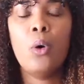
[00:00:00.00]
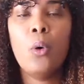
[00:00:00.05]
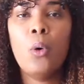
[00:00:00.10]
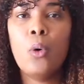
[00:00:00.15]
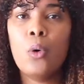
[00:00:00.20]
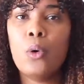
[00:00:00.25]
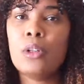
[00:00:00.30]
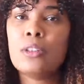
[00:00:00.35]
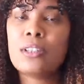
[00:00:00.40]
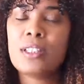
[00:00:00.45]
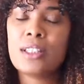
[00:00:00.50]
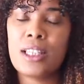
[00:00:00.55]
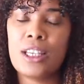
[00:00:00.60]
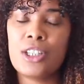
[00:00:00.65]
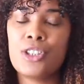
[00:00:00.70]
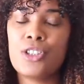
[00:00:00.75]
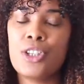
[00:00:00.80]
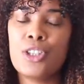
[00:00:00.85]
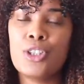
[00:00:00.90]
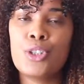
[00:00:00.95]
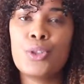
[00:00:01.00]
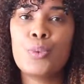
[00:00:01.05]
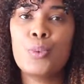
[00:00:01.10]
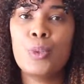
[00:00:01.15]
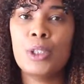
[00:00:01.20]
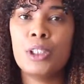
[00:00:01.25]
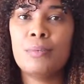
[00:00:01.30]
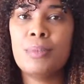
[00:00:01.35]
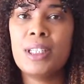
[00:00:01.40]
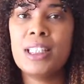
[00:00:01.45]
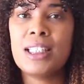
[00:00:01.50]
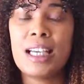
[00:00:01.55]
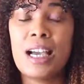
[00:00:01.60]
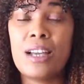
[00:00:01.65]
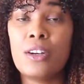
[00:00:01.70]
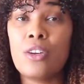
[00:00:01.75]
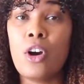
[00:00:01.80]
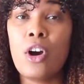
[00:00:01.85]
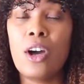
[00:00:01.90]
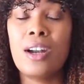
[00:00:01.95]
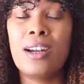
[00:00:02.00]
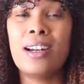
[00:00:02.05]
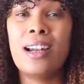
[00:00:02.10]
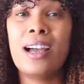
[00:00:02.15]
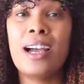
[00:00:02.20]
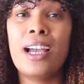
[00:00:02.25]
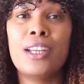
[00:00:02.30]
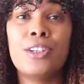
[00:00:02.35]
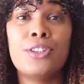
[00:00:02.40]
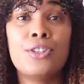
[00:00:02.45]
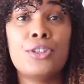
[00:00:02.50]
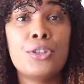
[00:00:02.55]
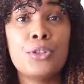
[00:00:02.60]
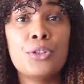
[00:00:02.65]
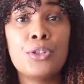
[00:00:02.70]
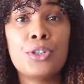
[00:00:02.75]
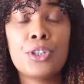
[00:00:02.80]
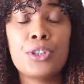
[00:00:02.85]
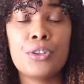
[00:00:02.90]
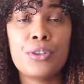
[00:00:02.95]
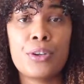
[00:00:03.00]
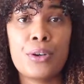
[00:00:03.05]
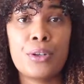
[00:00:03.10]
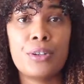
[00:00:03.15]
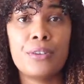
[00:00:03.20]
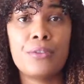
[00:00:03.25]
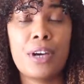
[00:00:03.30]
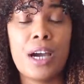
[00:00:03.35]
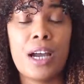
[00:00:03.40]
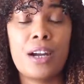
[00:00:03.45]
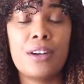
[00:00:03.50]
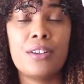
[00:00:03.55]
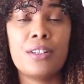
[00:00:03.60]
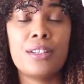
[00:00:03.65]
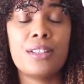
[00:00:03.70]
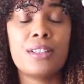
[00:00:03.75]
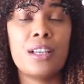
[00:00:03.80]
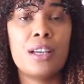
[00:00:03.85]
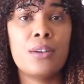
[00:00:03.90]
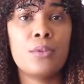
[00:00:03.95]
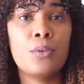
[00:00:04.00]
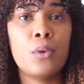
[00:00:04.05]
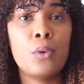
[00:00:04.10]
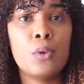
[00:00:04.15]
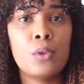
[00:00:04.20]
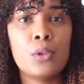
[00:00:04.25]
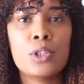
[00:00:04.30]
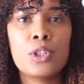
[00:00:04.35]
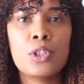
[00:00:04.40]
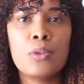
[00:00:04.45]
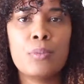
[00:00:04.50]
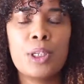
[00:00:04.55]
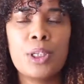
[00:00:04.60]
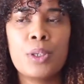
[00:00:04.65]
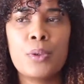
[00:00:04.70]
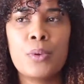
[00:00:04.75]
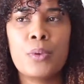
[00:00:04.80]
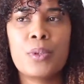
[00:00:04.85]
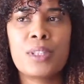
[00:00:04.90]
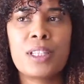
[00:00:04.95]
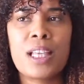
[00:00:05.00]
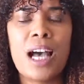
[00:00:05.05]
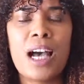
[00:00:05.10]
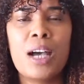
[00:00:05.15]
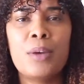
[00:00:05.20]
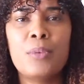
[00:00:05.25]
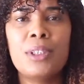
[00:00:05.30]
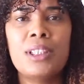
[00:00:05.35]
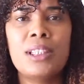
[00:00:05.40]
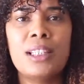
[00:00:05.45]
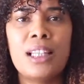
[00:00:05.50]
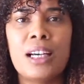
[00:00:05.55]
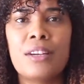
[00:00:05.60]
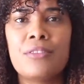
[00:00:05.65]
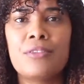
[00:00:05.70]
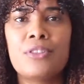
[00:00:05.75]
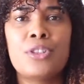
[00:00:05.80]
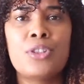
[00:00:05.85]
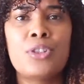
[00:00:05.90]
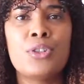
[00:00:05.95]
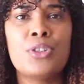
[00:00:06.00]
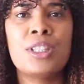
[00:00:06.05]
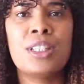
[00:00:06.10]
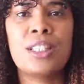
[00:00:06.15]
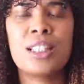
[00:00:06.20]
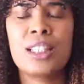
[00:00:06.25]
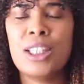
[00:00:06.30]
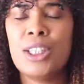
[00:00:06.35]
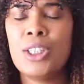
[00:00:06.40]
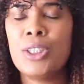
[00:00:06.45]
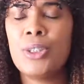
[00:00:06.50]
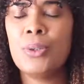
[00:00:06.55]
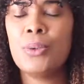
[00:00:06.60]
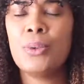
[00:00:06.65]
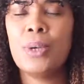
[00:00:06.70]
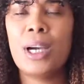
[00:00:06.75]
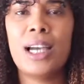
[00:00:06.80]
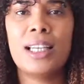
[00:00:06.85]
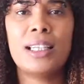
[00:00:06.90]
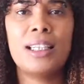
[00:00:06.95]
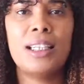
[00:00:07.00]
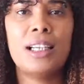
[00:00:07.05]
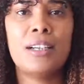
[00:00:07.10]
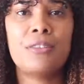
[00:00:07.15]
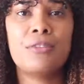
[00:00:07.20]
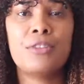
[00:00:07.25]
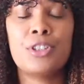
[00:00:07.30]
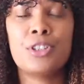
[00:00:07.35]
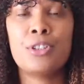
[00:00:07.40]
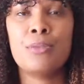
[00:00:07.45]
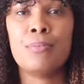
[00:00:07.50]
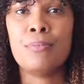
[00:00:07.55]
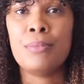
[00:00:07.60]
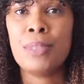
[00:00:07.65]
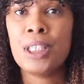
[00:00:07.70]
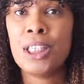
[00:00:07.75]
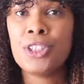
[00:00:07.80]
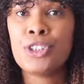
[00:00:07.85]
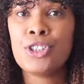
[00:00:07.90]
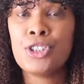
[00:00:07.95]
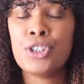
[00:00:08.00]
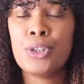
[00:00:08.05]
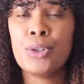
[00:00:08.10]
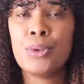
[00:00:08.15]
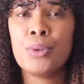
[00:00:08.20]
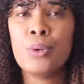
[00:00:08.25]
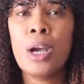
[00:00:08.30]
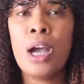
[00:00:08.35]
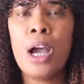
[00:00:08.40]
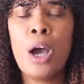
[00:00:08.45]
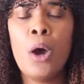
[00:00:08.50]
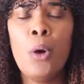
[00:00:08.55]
All sessions will be done online due to coronavirus, and also because I would love to see you, I'd love to meet you.